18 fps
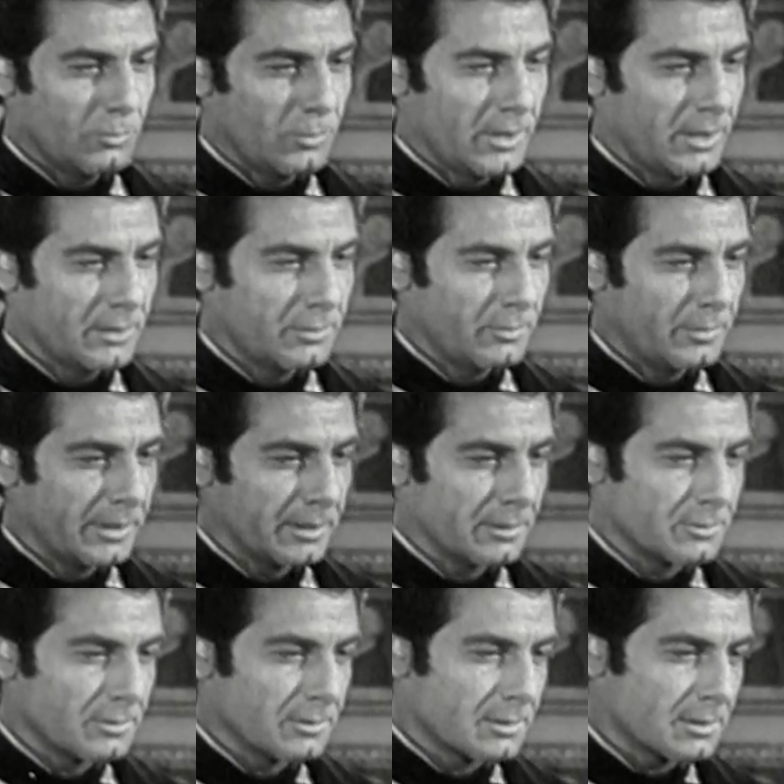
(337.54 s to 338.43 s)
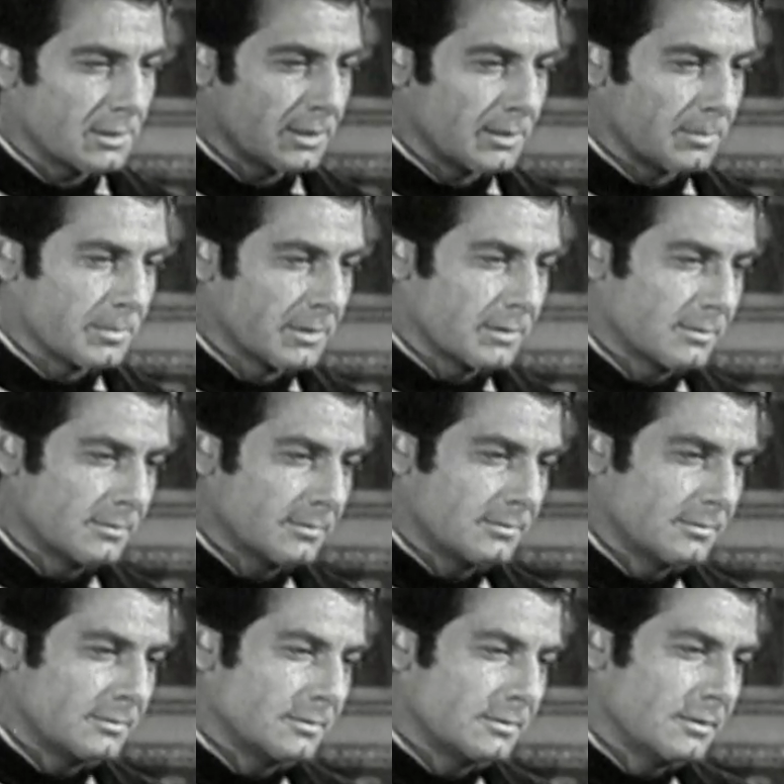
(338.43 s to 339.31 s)
Wear the ring as you sleep.
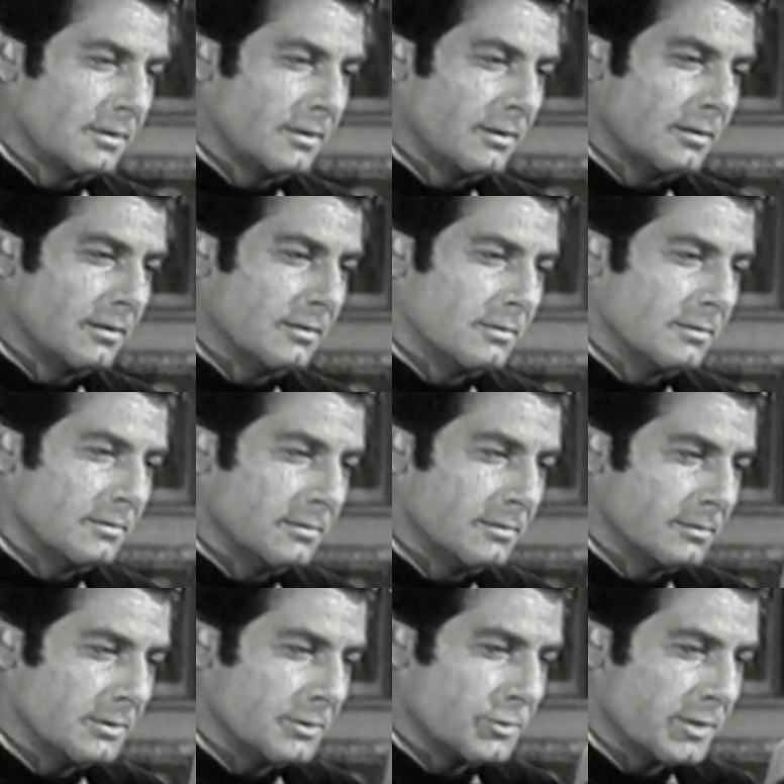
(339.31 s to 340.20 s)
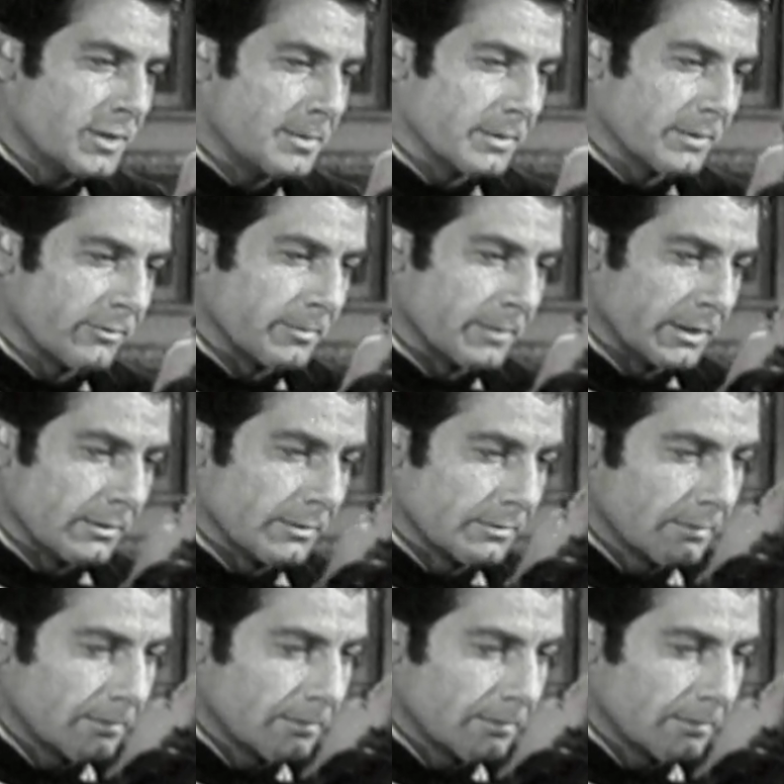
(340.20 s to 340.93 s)
Dream of me.